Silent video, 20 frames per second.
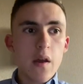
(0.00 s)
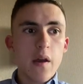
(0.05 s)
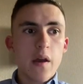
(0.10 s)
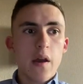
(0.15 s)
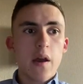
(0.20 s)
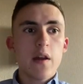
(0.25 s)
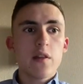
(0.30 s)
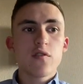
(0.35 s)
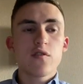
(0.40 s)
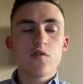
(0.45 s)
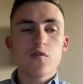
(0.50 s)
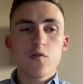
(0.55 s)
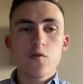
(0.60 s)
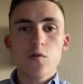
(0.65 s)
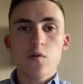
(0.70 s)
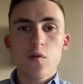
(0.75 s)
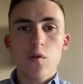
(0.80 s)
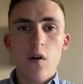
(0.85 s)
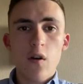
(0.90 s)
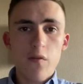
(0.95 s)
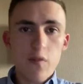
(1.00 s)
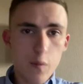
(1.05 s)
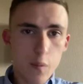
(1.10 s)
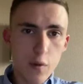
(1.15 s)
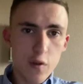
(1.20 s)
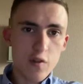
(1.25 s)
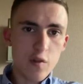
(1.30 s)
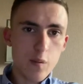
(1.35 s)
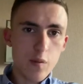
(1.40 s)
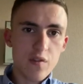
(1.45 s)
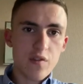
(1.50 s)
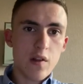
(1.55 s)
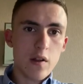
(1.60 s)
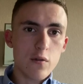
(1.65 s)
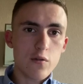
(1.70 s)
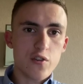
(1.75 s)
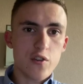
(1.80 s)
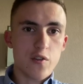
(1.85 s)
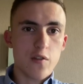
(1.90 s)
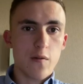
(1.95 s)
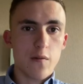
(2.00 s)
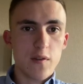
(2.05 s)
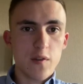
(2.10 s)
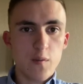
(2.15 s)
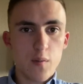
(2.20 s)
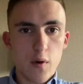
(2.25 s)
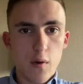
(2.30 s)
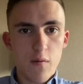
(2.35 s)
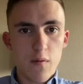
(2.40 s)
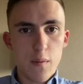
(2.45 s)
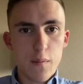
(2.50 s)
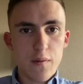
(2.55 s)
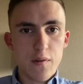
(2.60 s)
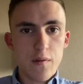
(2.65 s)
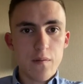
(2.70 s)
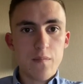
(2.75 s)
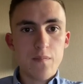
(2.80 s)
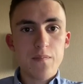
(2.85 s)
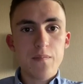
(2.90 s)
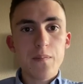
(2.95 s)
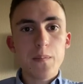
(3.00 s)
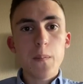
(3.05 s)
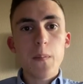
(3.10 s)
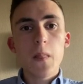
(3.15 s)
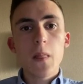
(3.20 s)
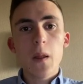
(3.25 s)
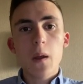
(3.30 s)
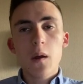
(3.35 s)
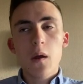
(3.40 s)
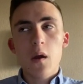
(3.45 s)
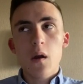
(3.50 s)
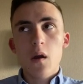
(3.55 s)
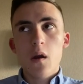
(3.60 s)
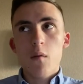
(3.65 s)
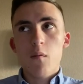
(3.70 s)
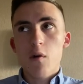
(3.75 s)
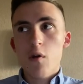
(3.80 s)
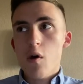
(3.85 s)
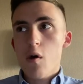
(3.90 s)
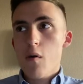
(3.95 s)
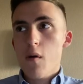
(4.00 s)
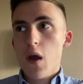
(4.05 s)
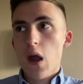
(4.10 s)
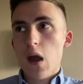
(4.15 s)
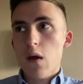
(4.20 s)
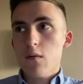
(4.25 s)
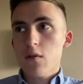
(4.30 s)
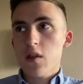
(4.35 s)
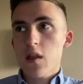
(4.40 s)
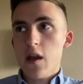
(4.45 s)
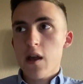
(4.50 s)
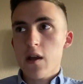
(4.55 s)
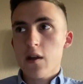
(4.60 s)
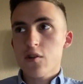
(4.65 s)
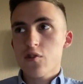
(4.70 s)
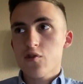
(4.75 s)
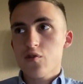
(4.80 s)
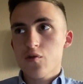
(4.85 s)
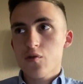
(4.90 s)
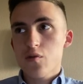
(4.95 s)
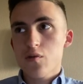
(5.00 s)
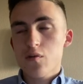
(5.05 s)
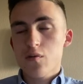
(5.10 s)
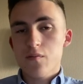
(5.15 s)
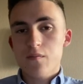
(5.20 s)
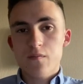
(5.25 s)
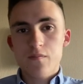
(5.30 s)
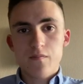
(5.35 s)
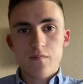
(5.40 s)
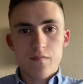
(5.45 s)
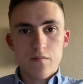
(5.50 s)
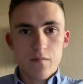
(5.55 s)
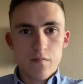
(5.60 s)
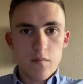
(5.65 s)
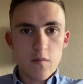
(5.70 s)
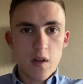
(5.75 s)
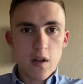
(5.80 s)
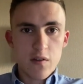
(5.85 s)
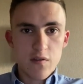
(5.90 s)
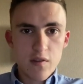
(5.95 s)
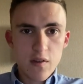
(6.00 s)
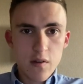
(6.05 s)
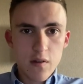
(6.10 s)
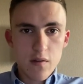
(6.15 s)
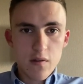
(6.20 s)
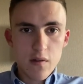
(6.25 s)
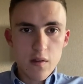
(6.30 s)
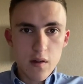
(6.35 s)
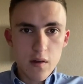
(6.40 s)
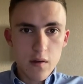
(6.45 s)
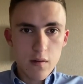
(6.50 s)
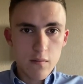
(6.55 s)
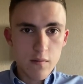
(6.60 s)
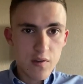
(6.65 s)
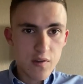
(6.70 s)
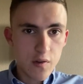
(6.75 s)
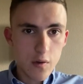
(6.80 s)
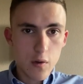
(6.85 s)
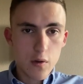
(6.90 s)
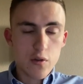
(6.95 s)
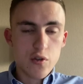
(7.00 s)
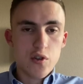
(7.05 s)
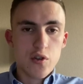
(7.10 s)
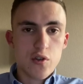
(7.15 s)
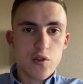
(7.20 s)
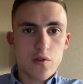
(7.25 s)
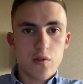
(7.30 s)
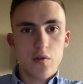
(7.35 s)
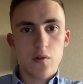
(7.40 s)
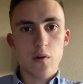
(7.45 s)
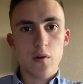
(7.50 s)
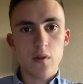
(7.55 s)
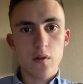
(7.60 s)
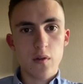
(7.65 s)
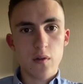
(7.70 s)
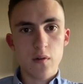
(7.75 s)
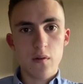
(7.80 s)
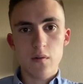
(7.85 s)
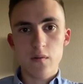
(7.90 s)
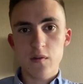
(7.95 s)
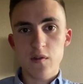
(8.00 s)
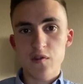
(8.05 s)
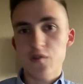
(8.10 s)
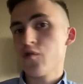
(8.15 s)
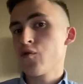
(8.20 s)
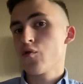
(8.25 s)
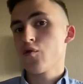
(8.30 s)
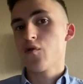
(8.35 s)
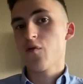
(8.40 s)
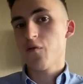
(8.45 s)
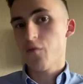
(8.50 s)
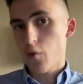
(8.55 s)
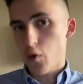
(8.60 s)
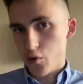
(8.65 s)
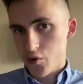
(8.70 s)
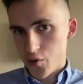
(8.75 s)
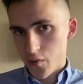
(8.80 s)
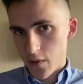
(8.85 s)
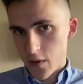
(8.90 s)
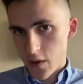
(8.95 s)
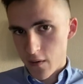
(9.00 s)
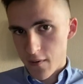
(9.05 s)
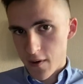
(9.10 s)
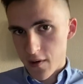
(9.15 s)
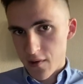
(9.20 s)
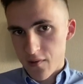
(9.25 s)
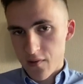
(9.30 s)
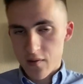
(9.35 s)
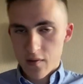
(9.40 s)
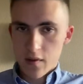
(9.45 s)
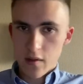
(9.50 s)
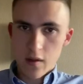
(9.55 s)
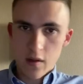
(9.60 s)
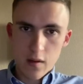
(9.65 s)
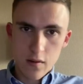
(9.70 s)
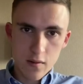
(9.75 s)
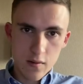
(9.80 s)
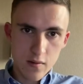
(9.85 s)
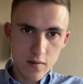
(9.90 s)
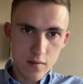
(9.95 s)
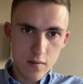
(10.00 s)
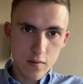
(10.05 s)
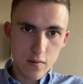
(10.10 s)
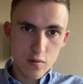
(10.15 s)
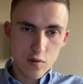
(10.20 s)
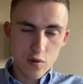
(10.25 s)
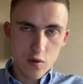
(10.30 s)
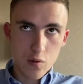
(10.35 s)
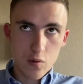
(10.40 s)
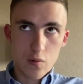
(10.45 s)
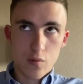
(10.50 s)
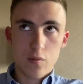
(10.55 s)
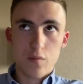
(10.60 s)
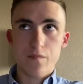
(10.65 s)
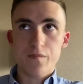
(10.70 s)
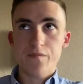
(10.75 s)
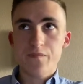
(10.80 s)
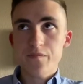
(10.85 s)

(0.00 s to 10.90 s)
and to offer possible solutions of these problems. Moreover, I would like to continue the research on the Institute of Virtual Hearings and to